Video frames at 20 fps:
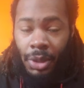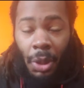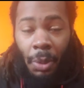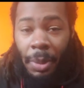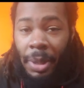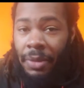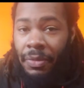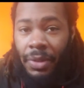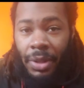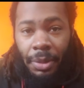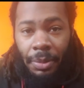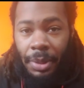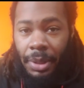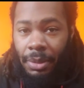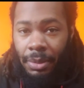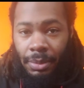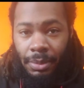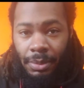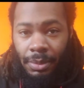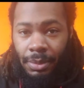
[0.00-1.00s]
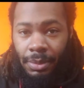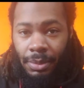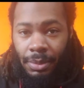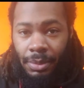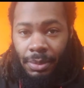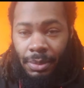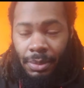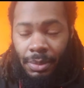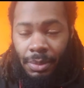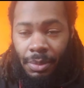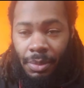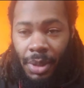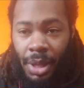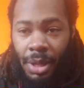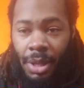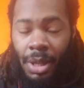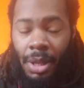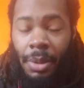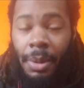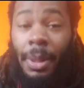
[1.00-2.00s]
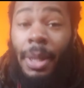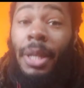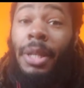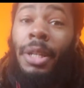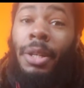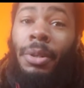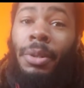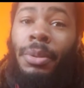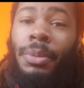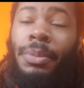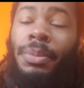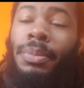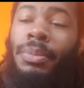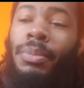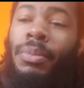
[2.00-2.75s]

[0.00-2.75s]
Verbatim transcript: Don't make fun of me. But anywho,